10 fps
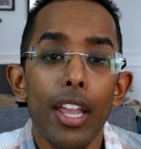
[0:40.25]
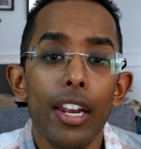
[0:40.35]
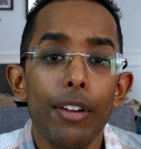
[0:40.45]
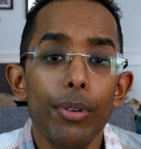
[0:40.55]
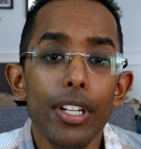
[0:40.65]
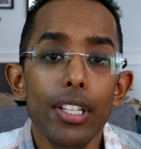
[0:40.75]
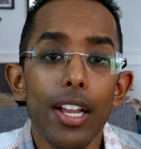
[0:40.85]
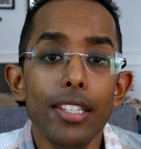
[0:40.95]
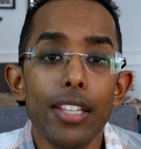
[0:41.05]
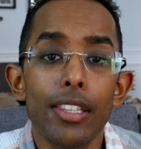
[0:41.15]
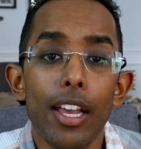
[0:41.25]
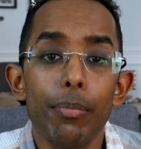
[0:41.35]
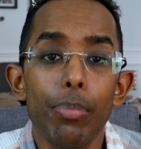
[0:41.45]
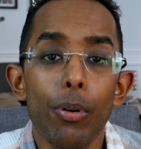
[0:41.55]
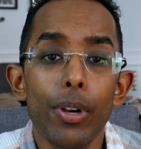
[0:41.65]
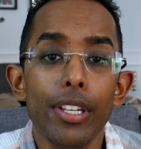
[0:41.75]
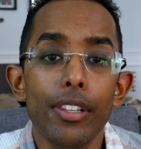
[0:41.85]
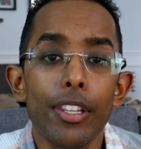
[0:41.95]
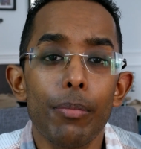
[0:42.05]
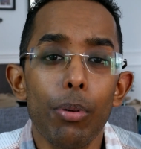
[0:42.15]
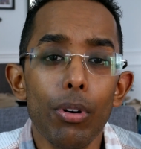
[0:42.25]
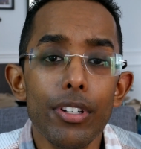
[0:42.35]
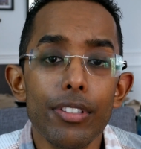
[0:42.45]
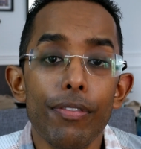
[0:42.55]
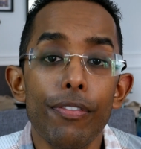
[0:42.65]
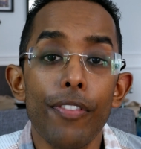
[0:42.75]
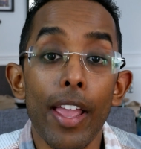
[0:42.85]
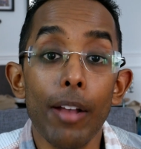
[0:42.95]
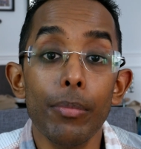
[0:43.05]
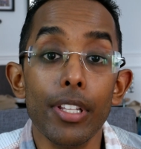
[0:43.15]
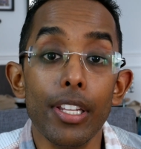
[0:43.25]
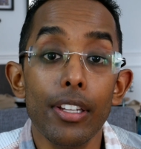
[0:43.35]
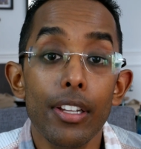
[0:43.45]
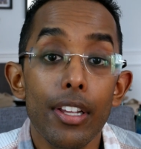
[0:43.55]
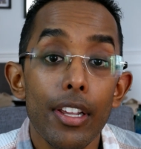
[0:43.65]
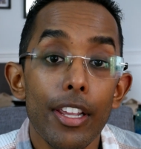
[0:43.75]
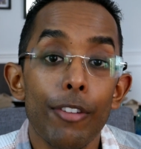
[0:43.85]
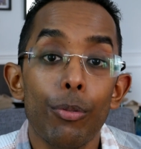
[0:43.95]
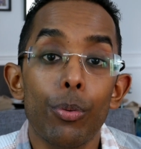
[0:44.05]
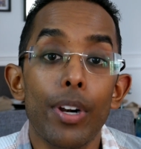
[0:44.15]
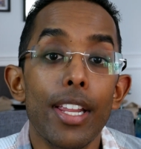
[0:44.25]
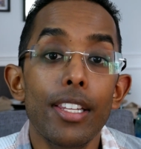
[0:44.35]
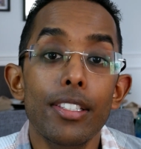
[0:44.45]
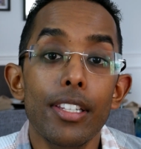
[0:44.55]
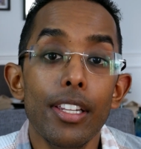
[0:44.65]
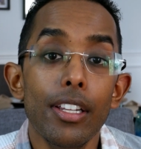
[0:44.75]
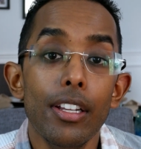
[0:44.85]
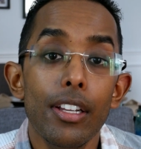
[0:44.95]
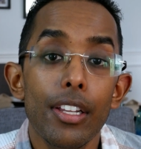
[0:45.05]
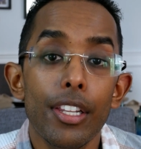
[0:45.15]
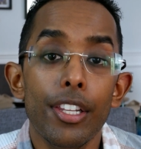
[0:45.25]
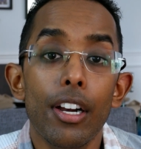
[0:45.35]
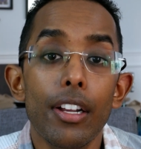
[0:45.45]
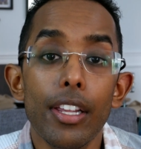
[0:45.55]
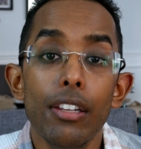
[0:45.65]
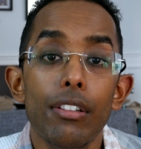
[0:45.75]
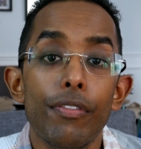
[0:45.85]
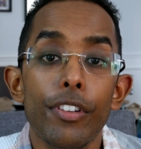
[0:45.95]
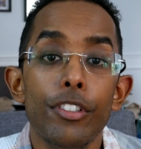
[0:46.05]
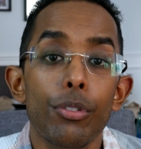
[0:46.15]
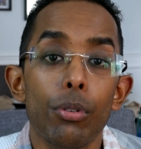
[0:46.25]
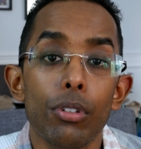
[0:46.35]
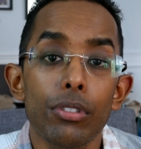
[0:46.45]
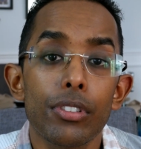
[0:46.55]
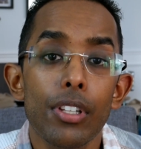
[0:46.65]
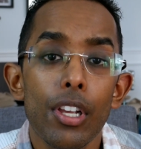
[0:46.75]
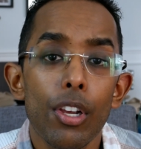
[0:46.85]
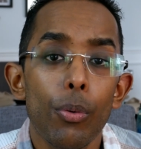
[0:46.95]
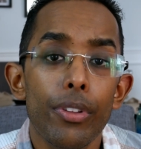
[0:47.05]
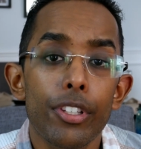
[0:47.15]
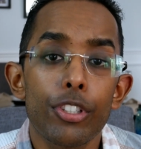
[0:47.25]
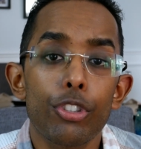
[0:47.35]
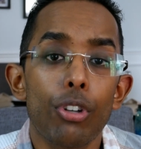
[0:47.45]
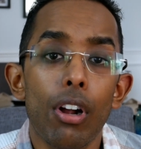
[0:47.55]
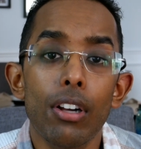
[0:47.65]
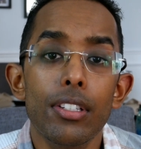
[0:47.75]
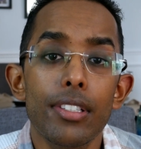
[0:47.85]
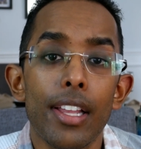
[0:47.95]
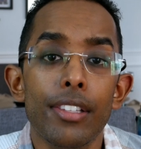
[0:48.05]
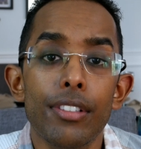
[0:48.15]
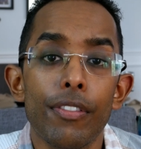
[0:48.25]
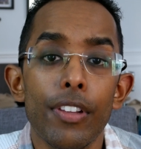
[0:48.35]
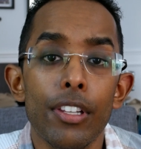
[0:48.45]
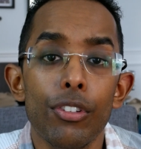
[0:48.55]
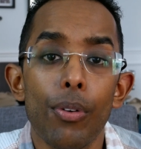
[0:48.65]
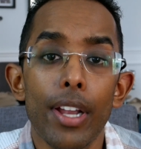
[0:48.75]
And I realized at that point the importance of family in raising young individuals with a strong sense of Hindu